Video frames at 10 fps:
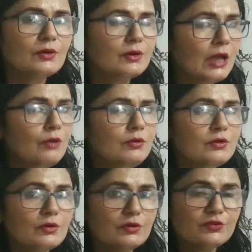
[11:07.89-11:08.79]

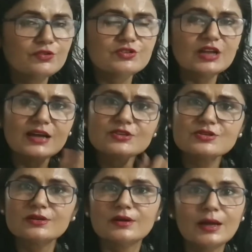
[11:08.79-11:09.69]
Now start.
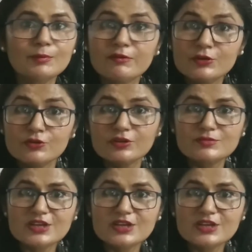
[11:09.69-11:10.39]
I'm giving you some